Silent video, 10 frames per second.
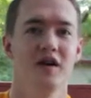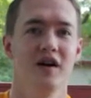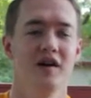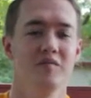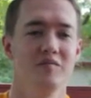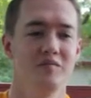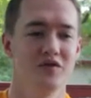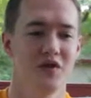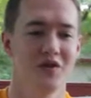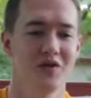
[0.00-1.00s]
Um,
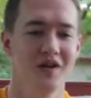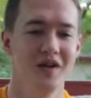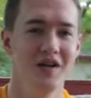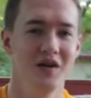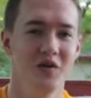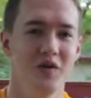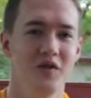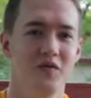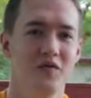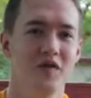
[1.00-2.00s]
so when
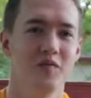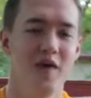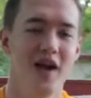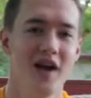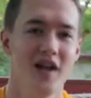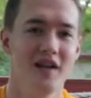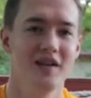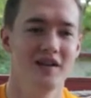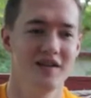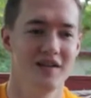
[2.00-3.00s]
you fear man,
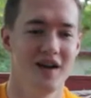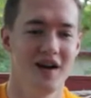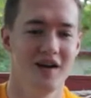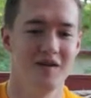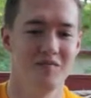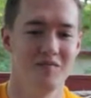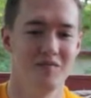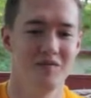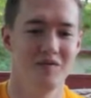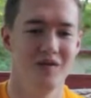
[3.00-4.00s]

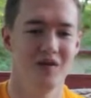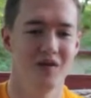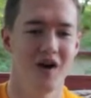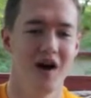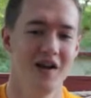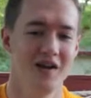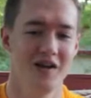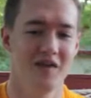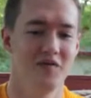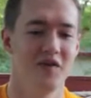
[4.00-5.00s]
um, you're caught in
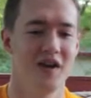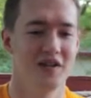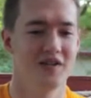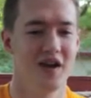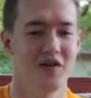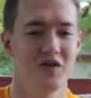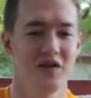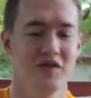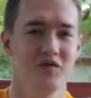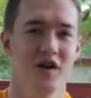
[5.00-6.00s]
a frantic cycle
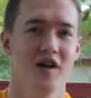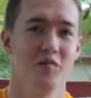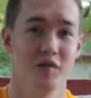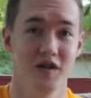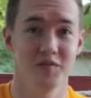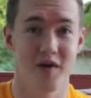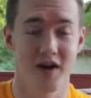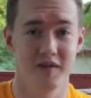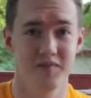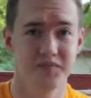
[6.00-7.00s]
of trying to please
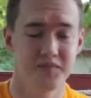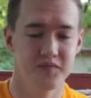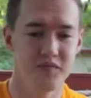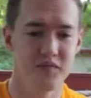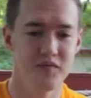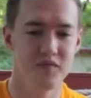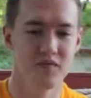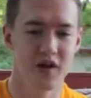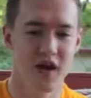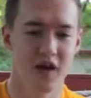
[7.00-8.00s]
man,
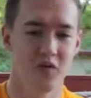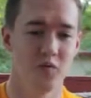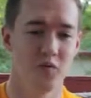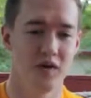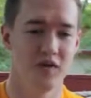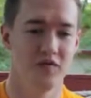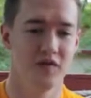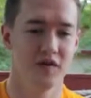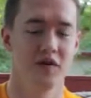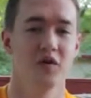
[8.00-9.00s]
and when you
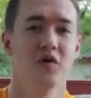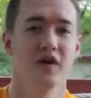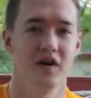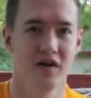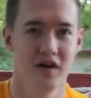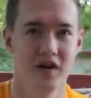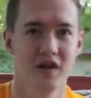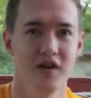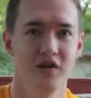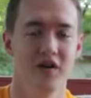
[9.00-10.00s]
fear the Lord,
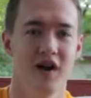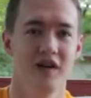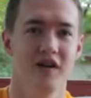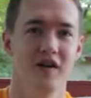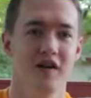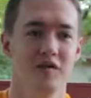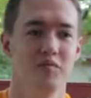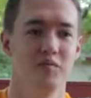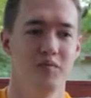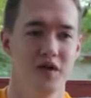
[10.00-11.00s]
you're caught in
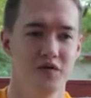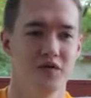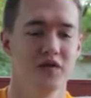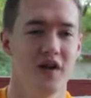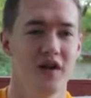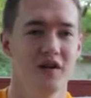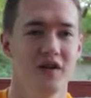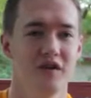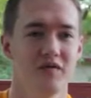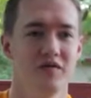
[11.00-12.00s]
a peaceful
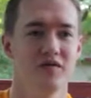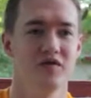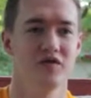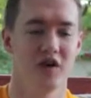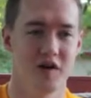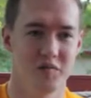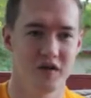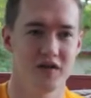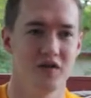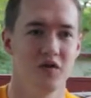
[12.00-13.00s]
cycle of trying to
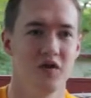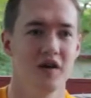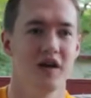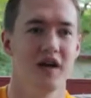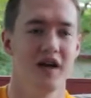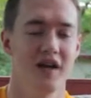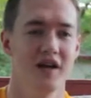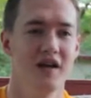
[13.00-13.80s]
please the Lord and